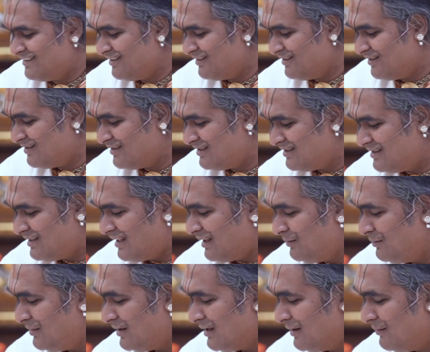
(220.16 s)
So
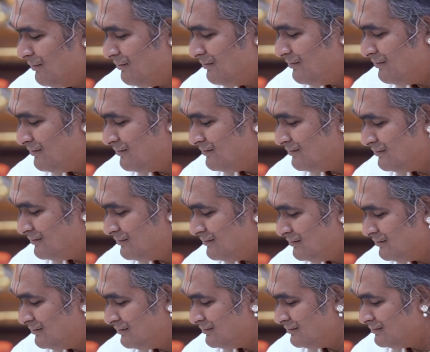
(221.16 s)
that become
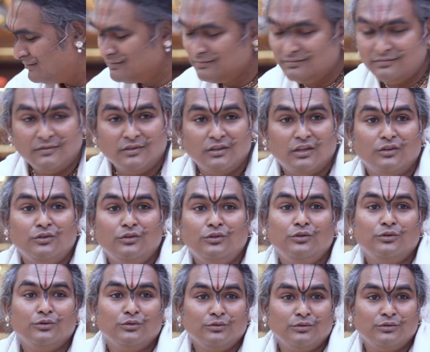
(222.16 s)
the
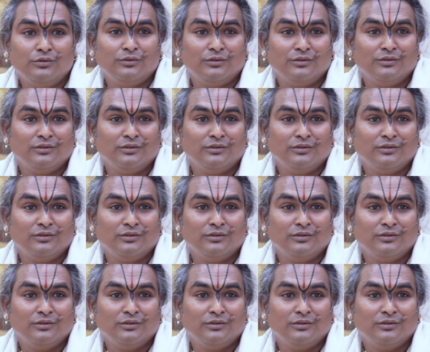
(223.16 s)
new